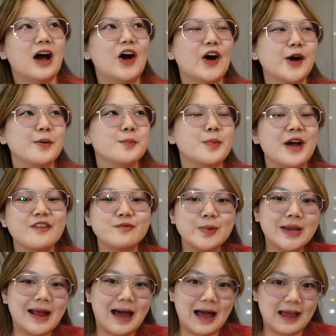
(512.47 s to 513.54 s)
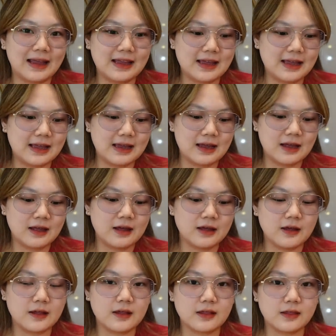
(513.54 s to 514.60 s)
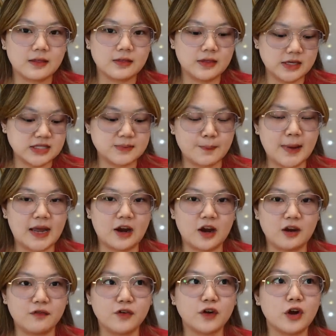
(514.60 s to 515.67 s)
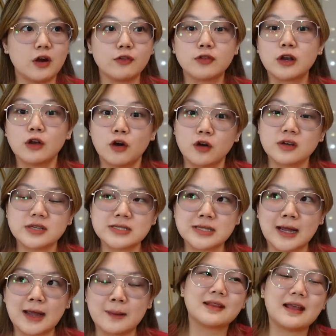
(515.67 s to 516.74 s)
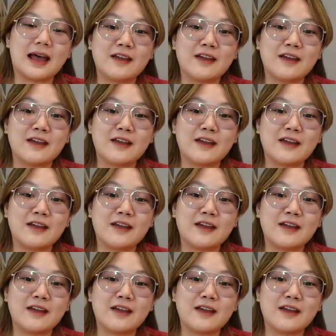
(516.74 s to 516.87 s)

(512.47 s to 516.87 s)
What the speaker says: I've been eyeing this pair for the longest time.